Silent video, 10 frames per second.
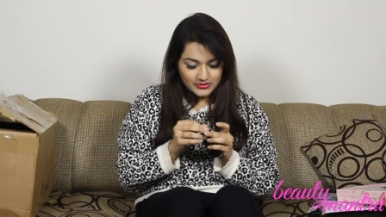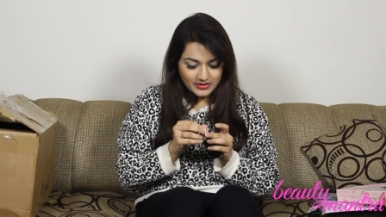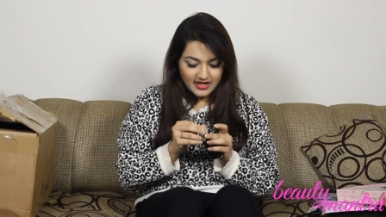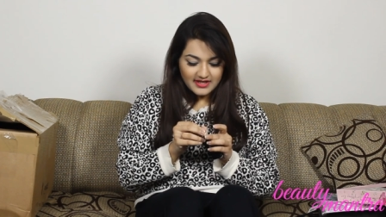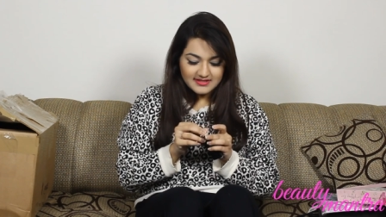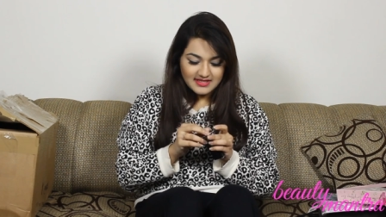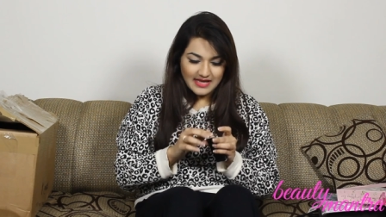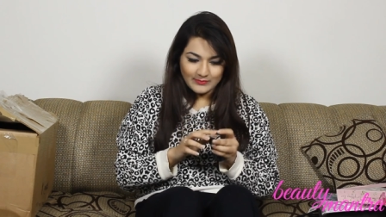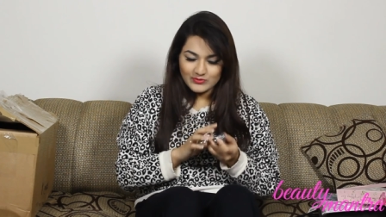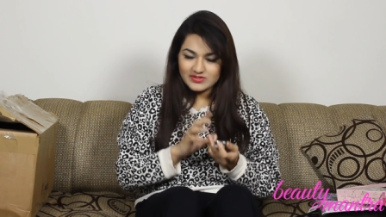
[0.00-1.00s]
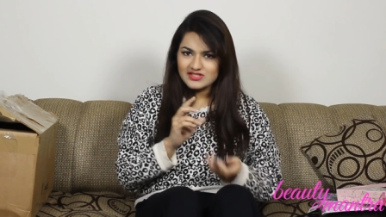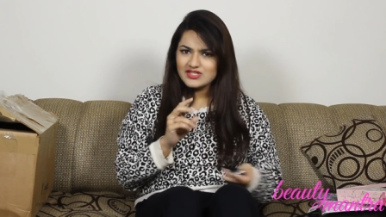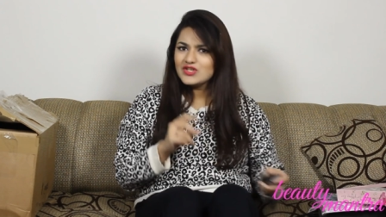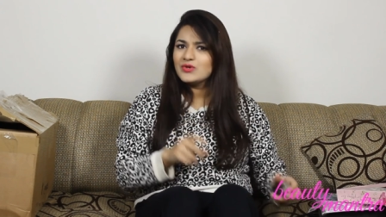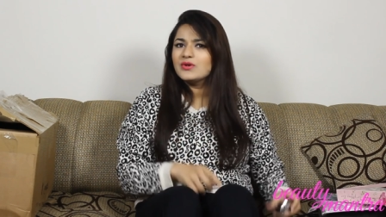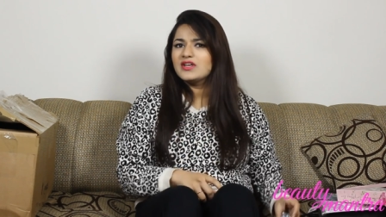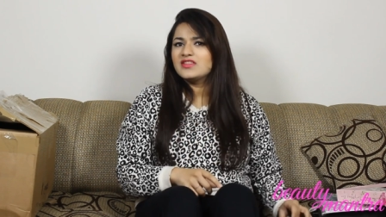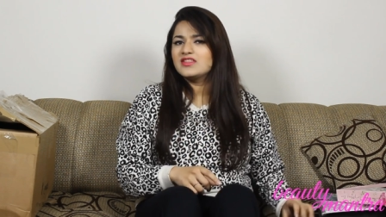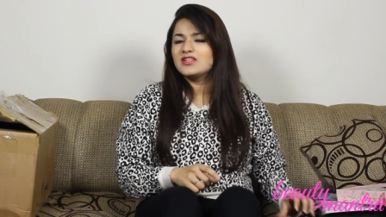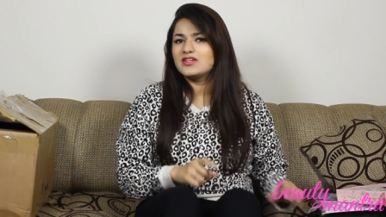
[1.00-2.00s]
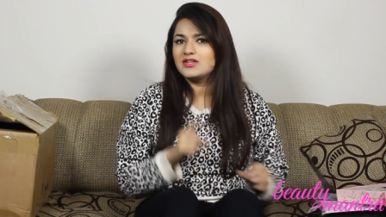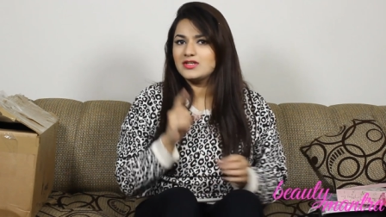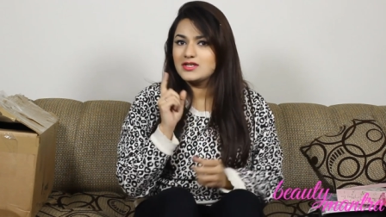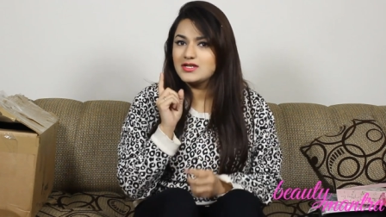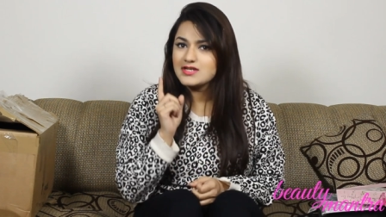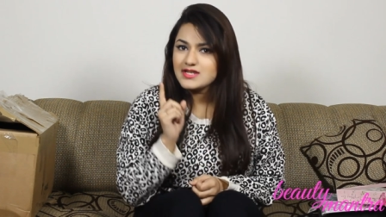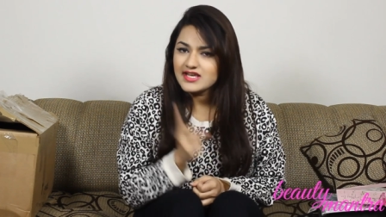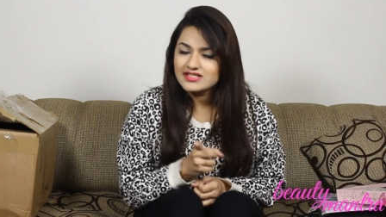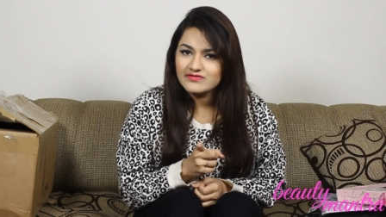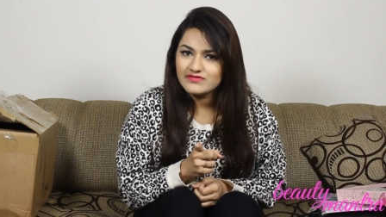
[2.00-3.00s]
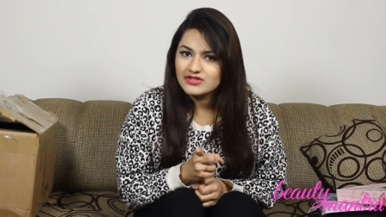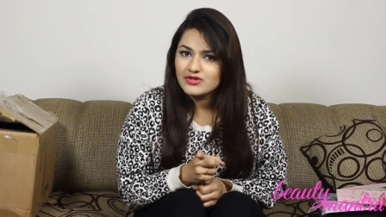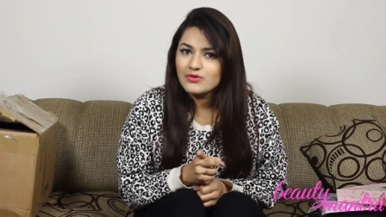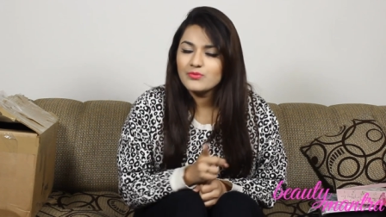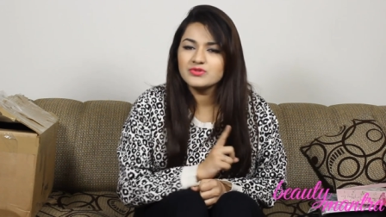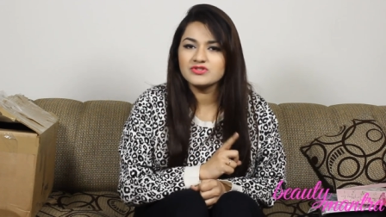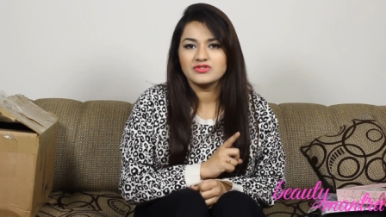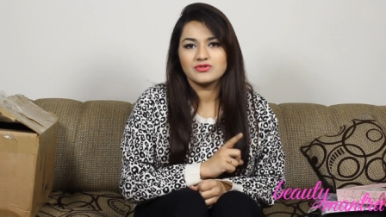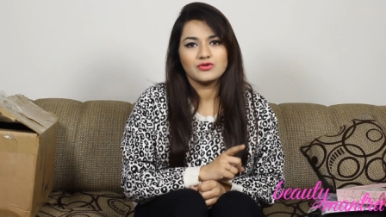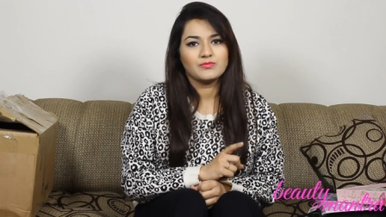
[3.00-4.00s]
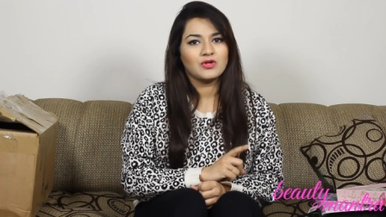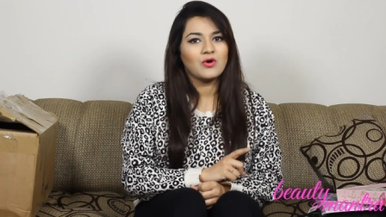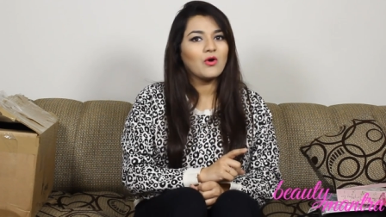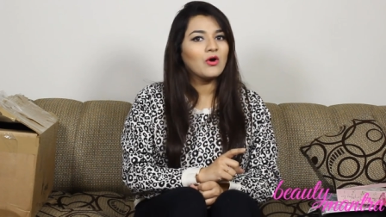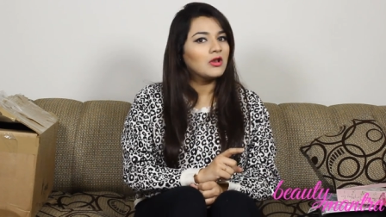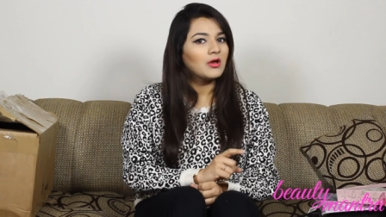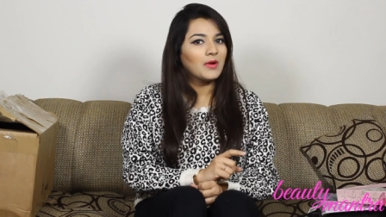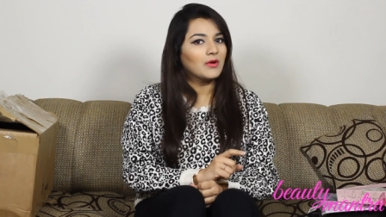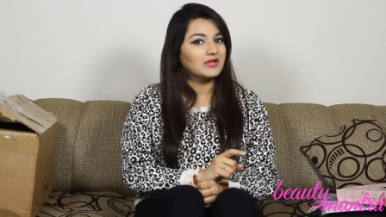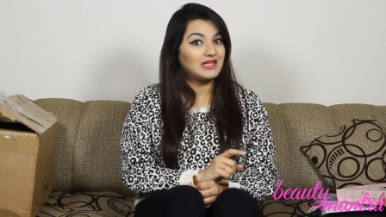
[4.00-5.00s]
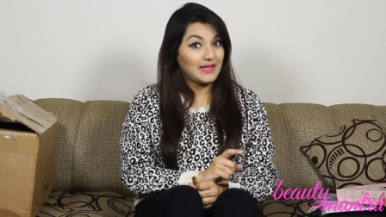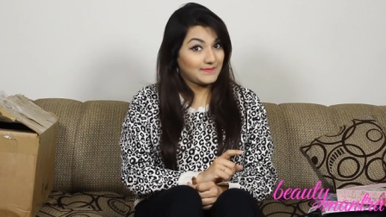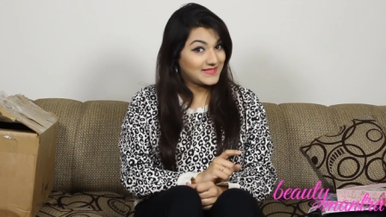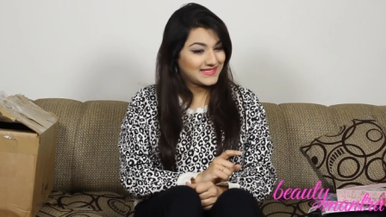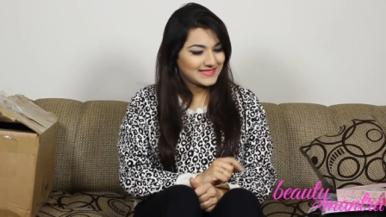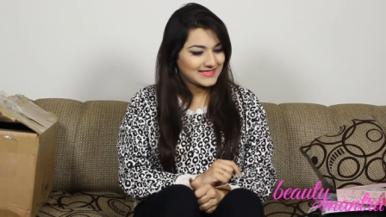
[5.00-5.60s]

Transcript: So guys, I'm gonna see you in the next video, which is gonna be all about lips.